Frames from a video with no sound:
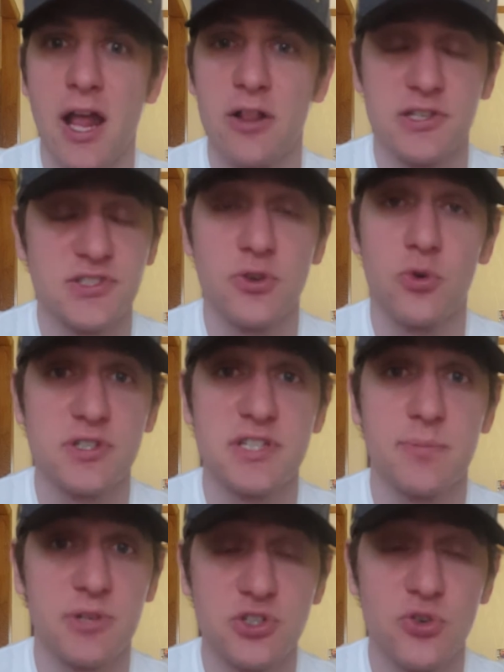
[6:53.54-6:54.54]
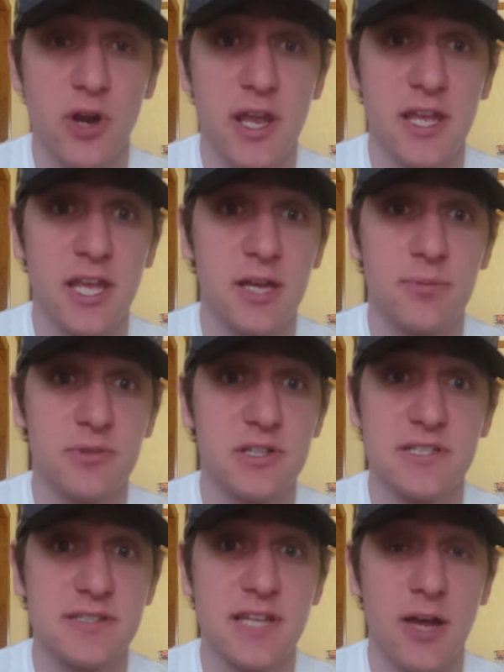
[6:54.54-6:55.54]
Unless, of course, they betray him,
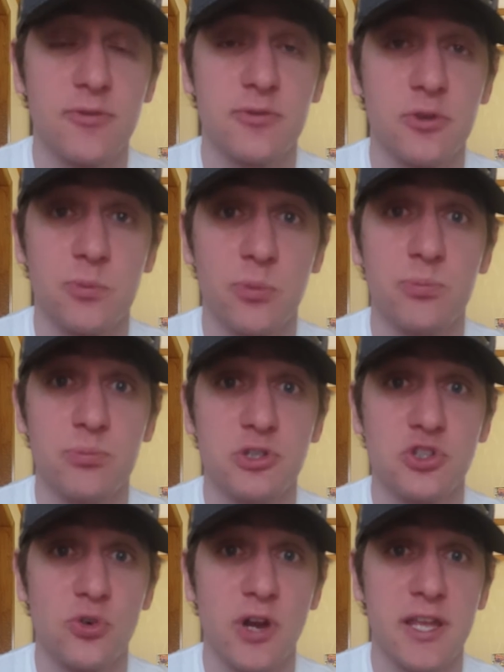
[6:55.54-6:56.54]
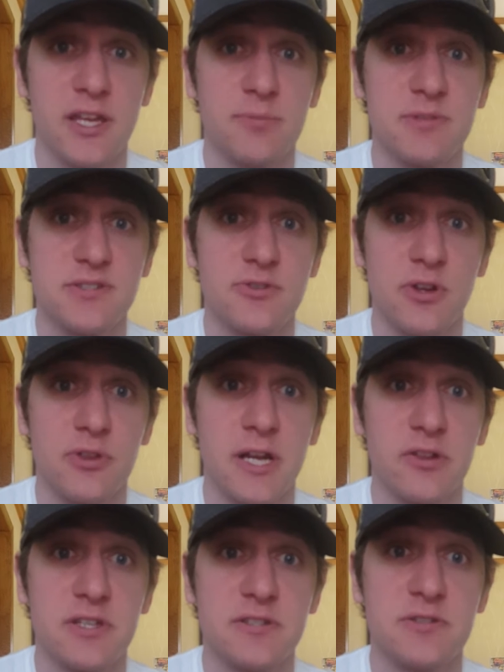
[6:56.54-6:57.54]
but it's doubtful they'll betray him, as they're
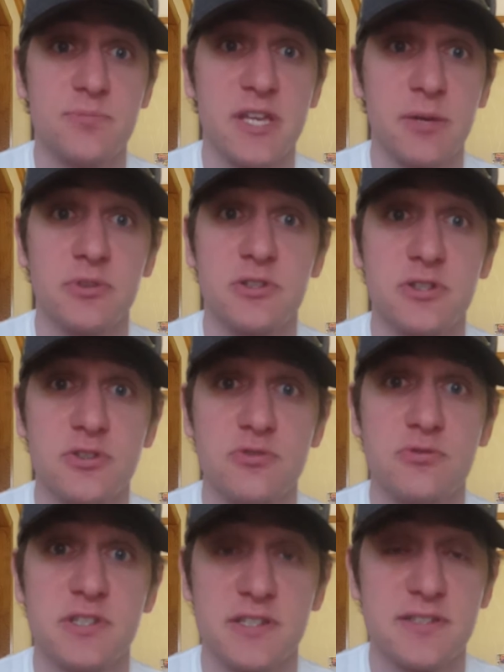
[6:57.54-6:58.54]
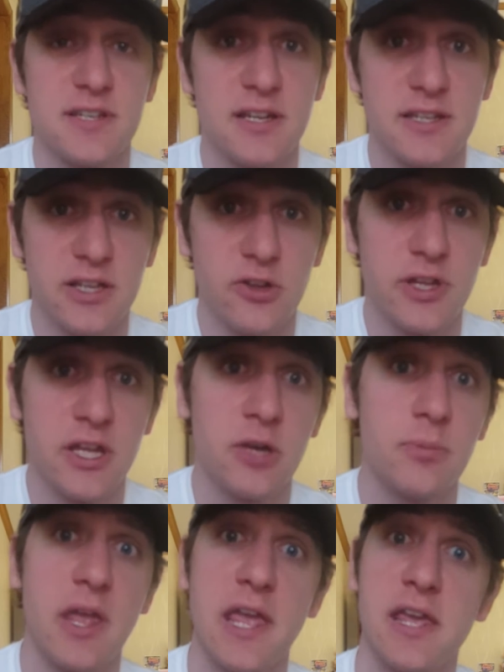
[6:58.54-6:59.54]
unlikely to be able to succeed and kill
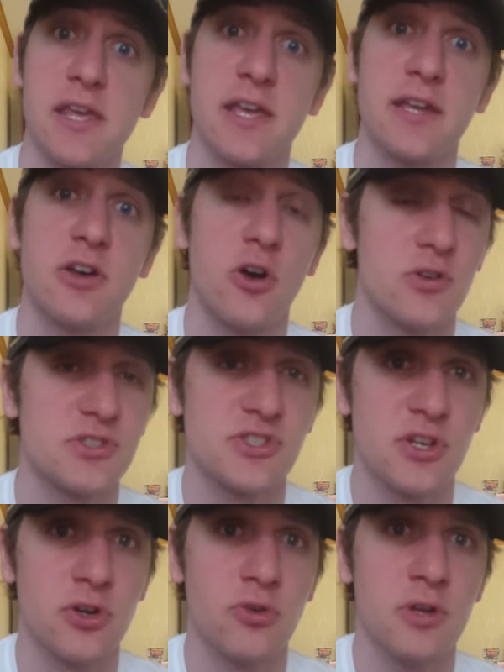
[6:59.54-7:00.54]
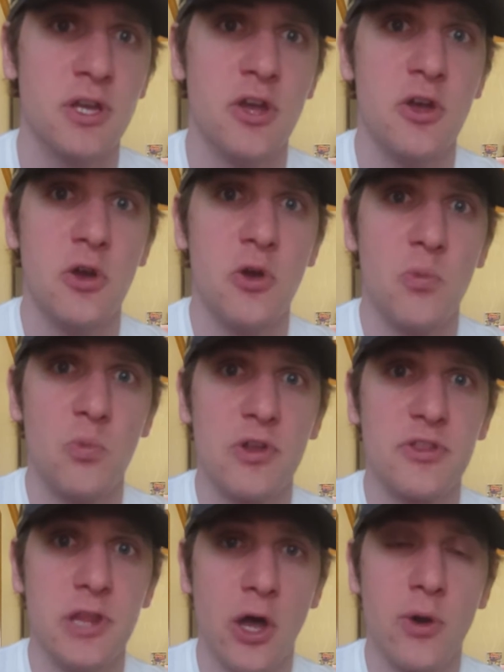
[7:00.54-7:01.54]
him. And also,
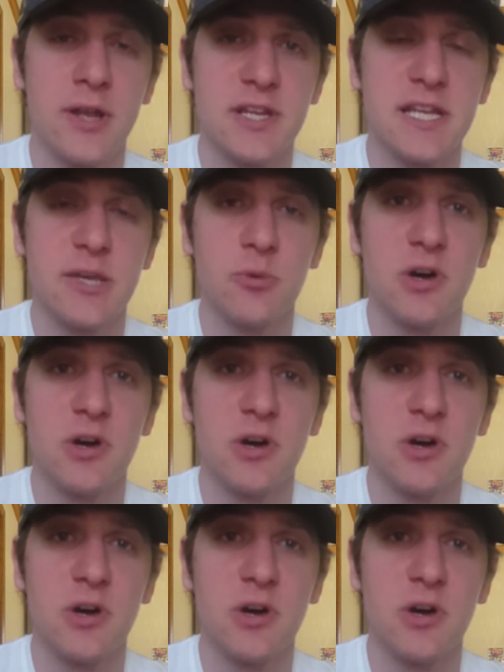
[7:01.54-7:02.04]
with knowing that he